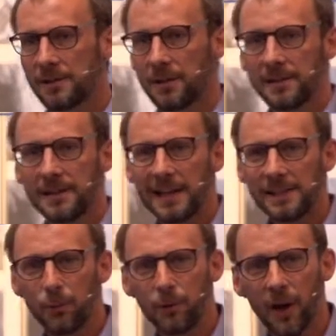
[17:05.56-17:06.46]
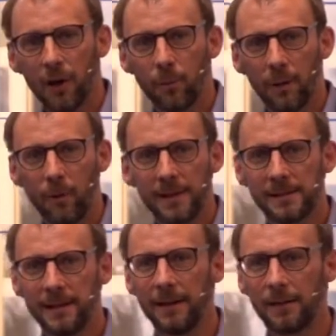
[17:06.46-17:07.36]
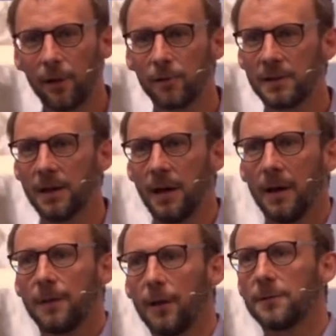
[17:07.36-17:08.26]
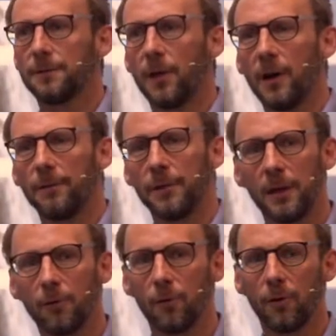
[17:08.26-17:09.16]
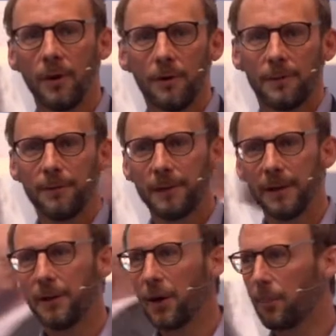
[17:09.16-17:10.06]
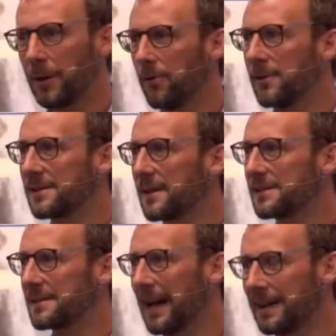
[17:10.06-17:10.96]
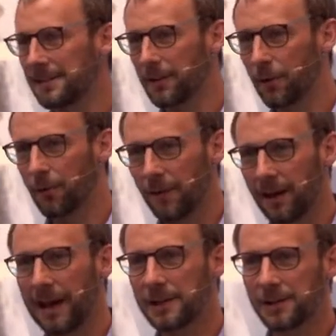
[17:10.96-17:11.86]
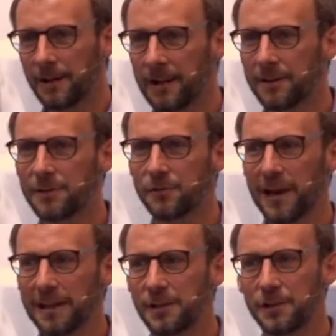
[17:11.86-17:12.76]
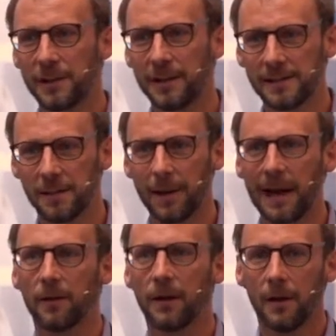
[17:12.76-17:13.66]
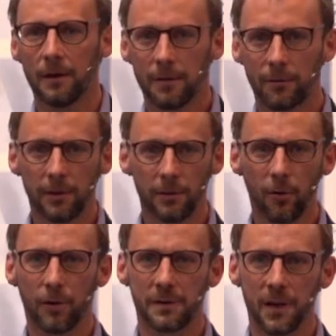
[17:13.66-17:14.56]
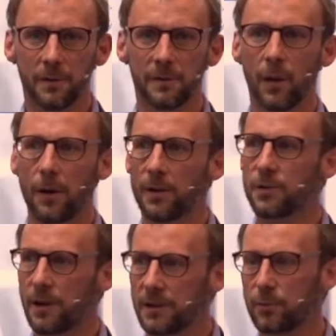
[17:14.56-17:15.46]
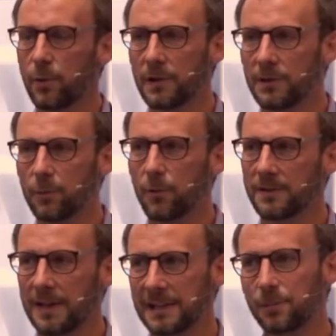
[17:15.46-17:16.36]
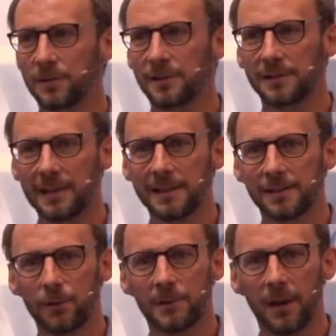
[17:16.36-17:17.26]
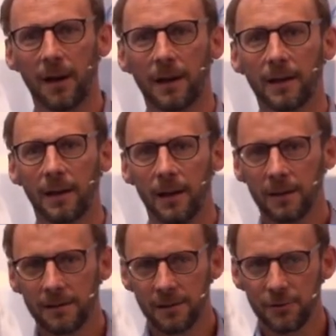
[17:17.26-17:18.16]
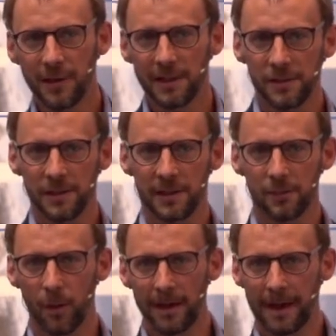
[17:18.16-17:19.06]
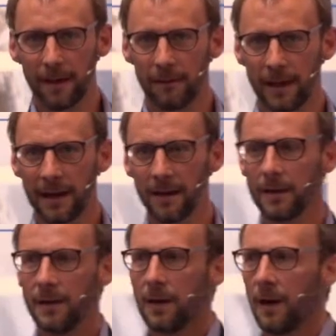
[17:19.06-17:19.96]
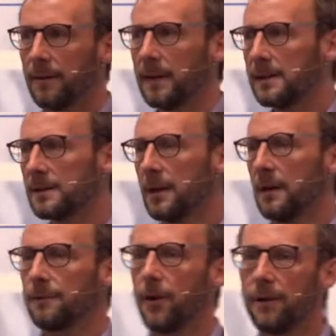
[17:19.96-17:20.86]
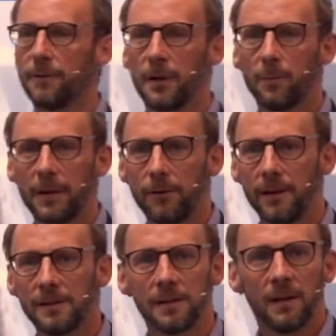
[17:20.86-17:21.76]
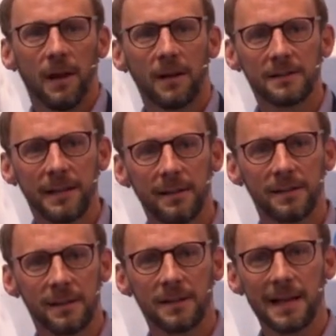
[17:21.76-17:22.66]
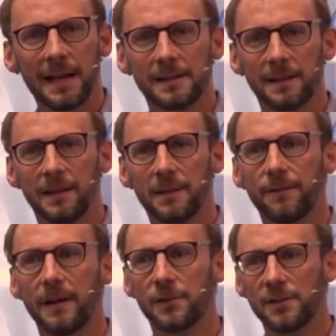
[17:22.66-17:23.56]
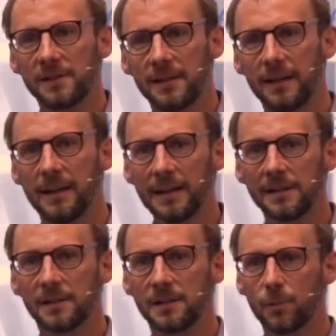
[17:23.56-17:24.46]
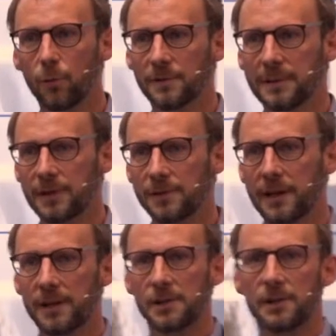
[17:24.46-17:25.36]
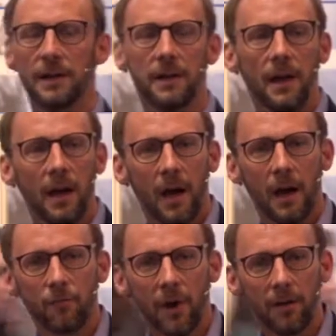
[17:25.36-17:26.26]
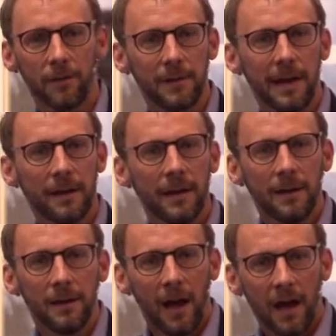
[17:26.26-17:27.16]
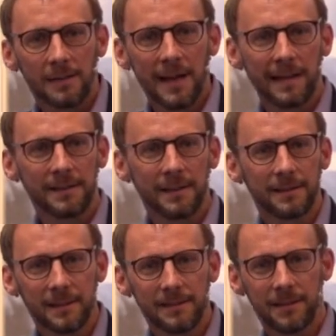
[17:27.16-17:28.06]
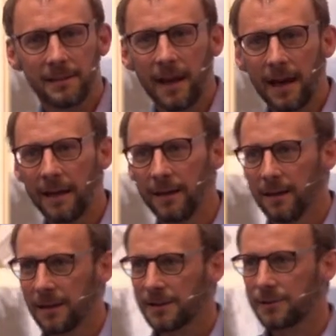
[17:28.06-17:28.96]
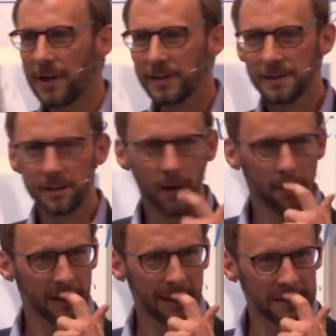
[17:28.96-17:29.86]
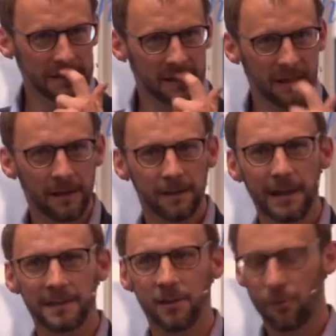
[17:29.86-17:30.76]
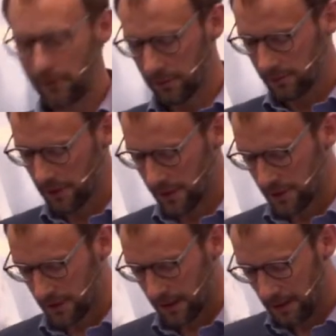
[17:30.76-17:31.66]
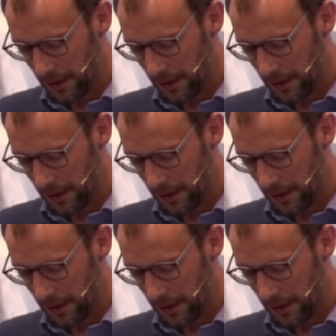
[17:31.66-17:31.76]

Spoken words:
Success will come when we see those 5-year or 15-year periods as tactical, and actually the strategy is about the real longer term of where we're trying to work towards. That's what success looks like. So strategy is way out there, and these 5-year periods are seen as the tactical interventions to get us towards that strategy, rather than tactics is today and strategy might be next year. That's not real strategy.